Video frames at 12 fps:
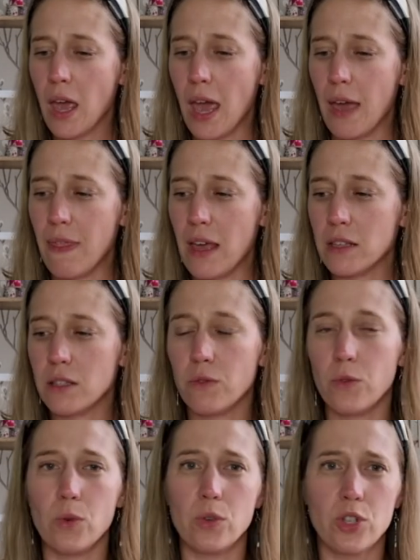and that's
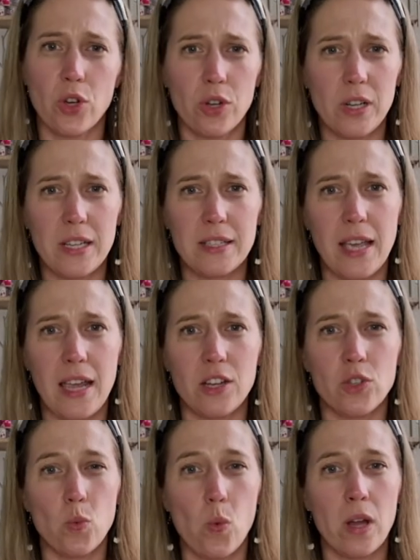for toddlers
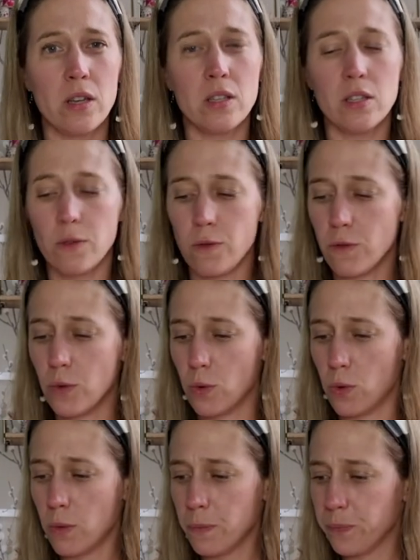aged 1 to
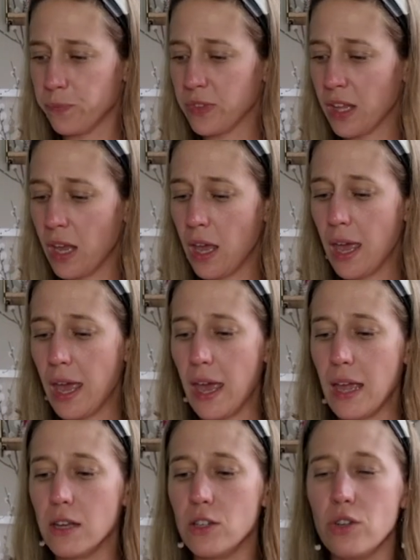4,
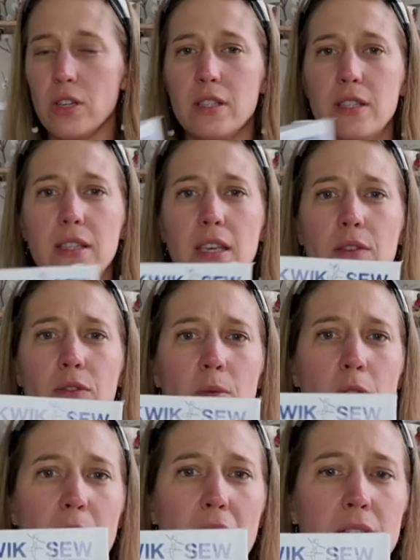and you can see from
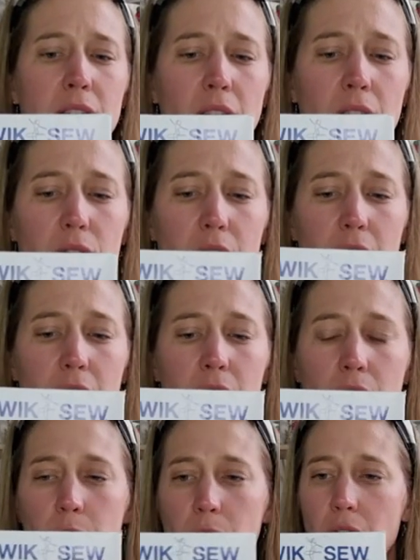the pattern cover,
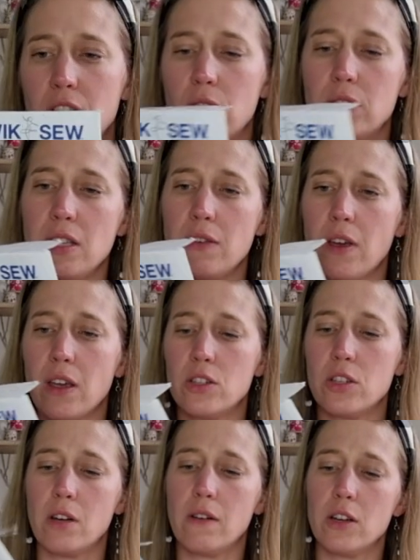well, actually I'll see if I can
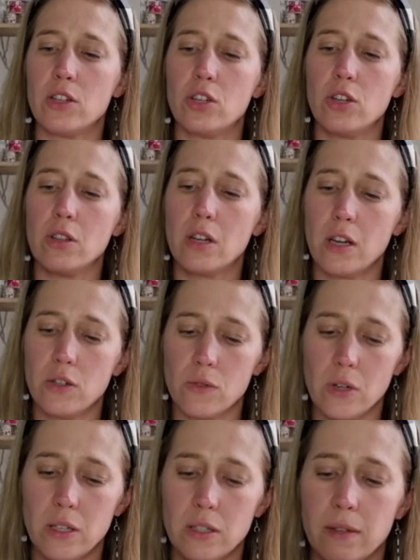turn around and show you the line
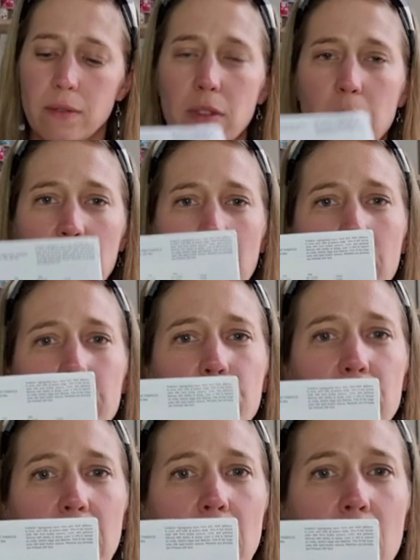drawings. There we go.
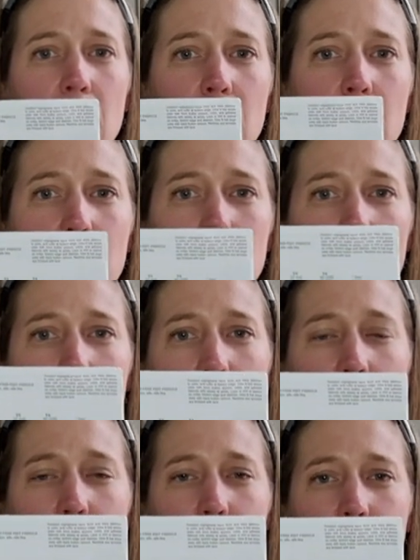So it
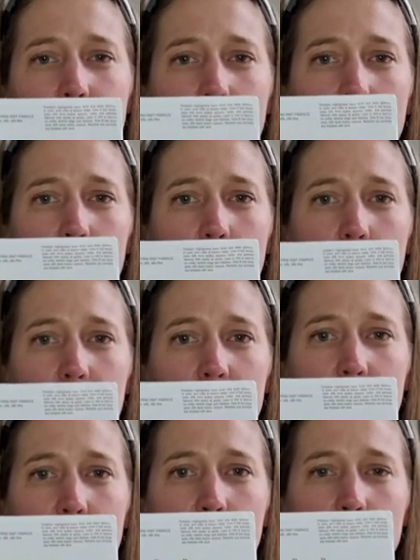has a long
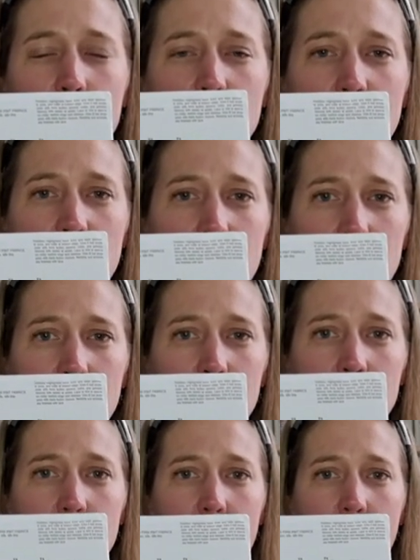sleeve version
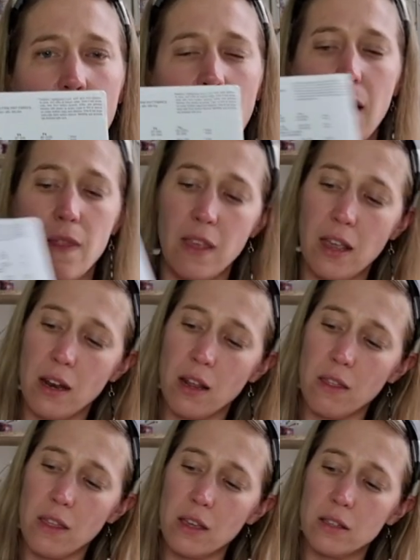here, and
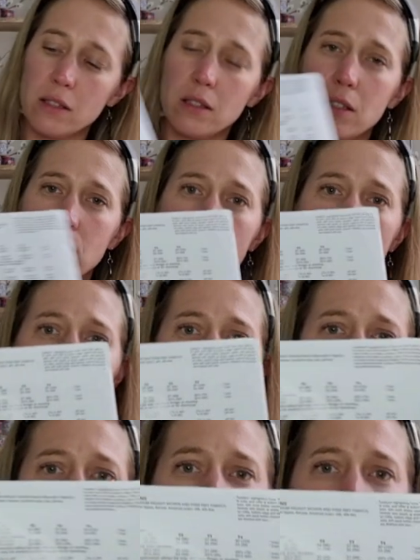then this
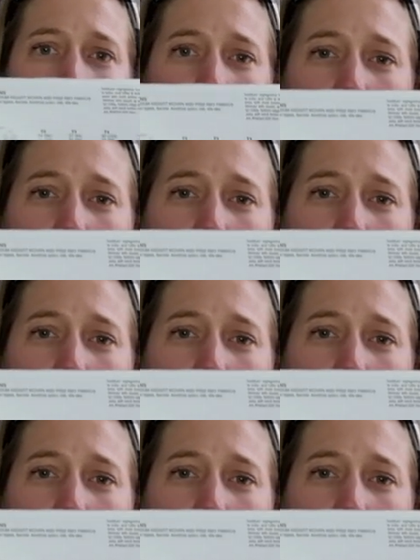short,